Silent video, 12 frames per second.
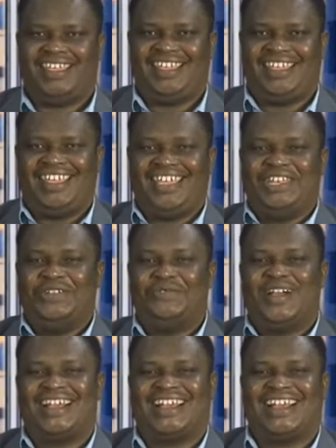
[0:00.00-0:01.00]

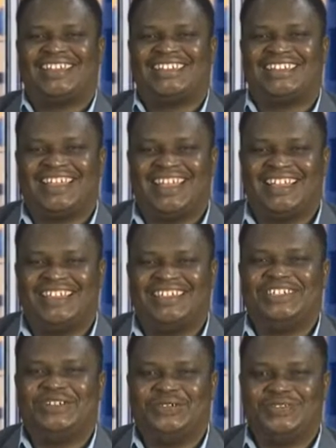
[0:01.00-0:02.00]
Inuarata
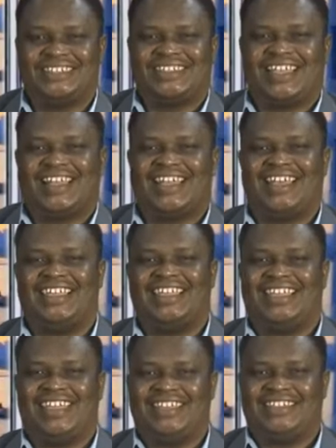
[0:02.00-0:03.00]
no Sahai
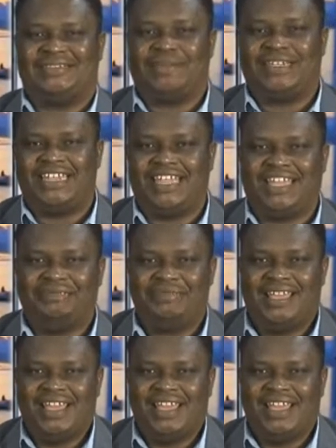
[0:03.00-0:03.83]
is my name,